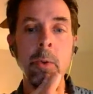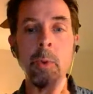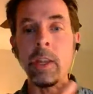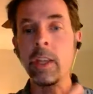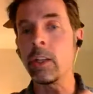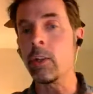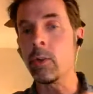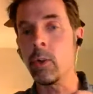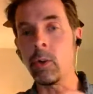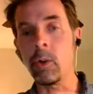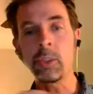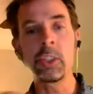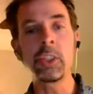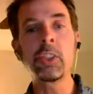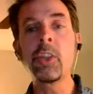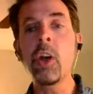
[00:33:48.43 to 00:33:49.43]
we could do
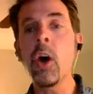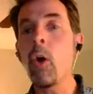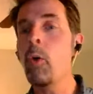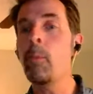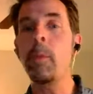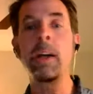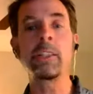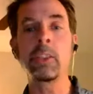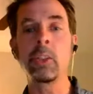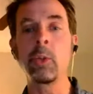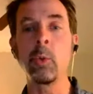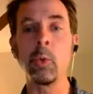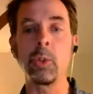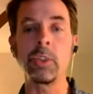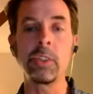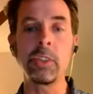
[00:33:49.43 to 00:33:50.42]
so much
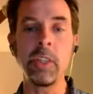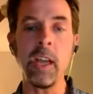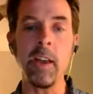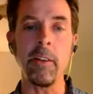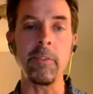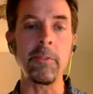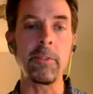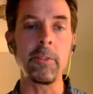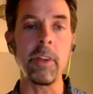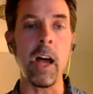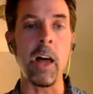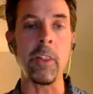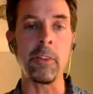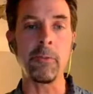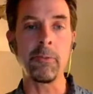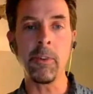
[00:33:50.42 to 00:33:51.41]
cool stuff
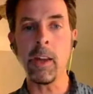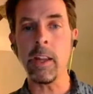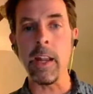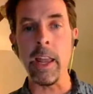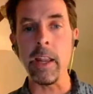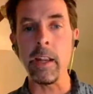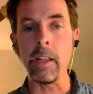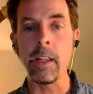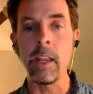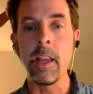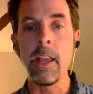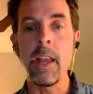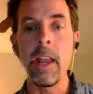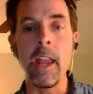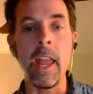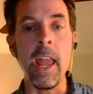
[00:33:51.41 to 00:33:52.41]
on the front end.
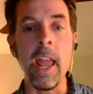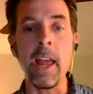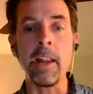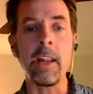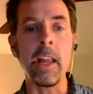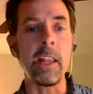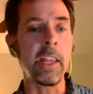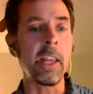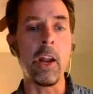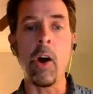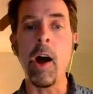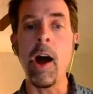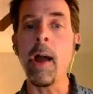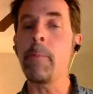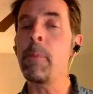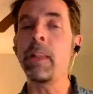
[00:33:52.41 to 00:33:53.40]
And,
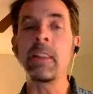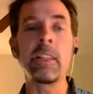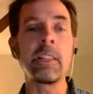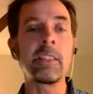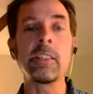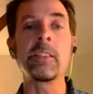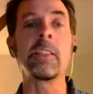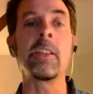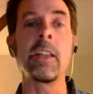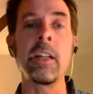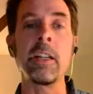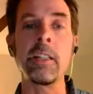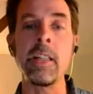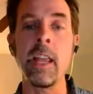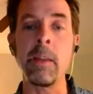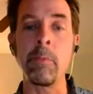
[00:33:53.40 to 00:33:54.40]
I bet this isn't going to
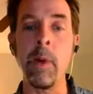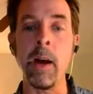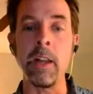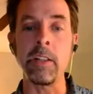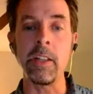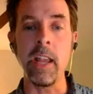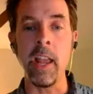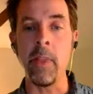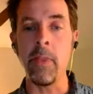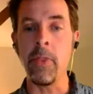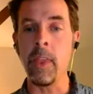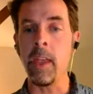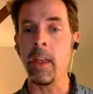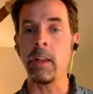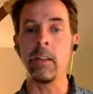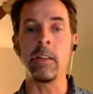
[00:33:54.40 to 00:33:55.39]
take much. And
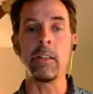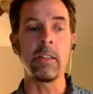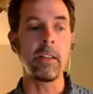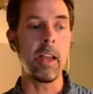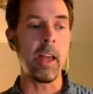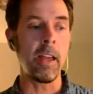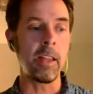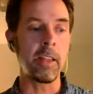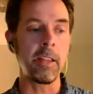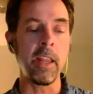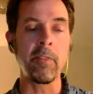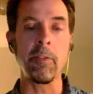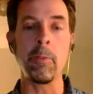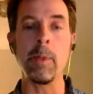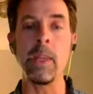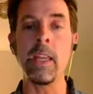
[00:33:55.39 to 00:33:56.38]
then
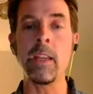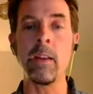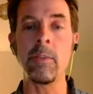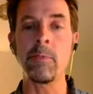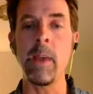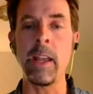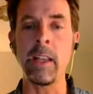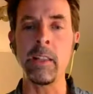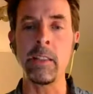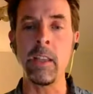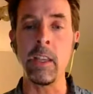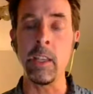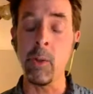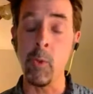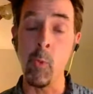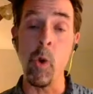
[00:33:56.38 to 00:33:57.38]
David B. comes back and say,
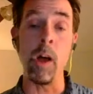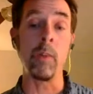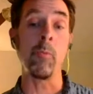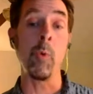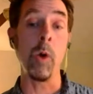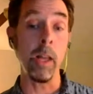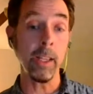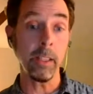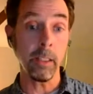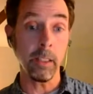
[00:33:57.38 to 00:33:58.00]
you want what?